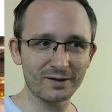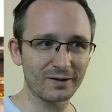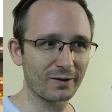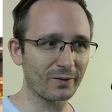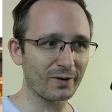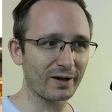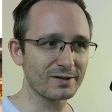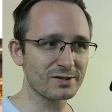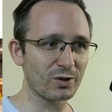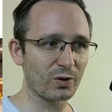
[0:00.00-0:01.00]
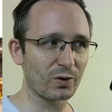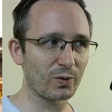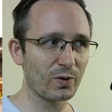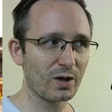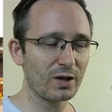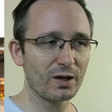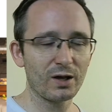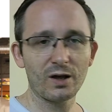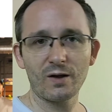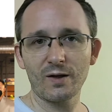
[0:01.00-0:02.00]
Okay, so
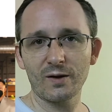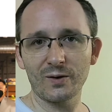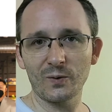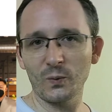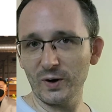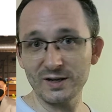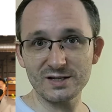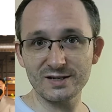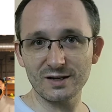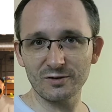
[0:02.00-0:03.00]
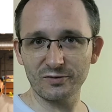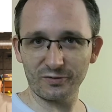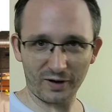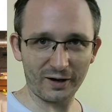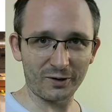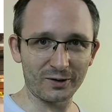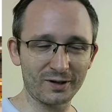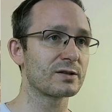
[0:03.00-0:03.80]
what is fired?